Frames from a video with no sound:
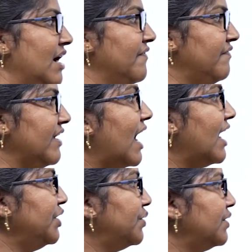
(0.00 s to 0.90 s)
We
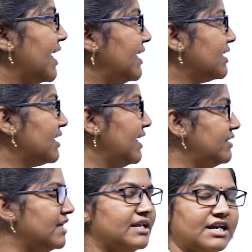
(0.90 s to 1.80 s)
can't do directly
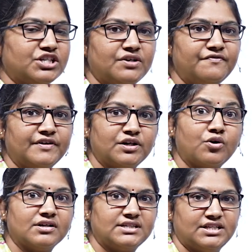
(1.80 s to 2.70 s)
integration for
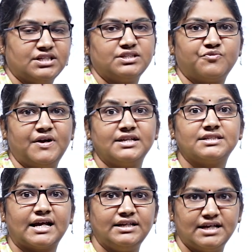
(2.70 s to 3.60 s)
cos h square,
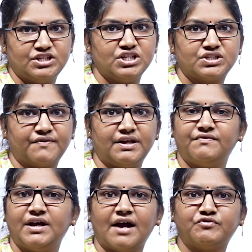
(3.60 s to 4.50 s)
sin h square.
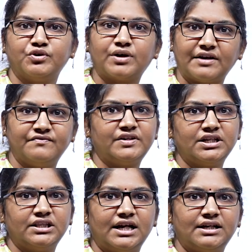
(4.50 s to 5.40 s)
We have to
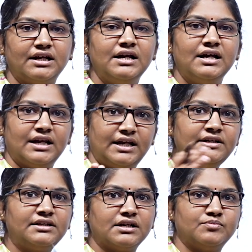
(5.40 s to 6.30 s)
convert that
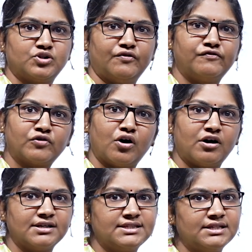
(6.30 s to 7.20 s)
in terms of
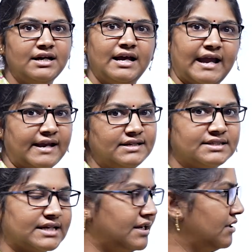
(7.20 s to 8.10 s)
cos and
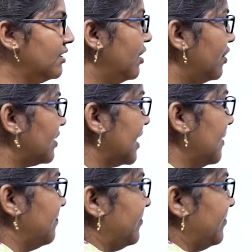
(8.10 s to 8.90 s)
sin. Okay.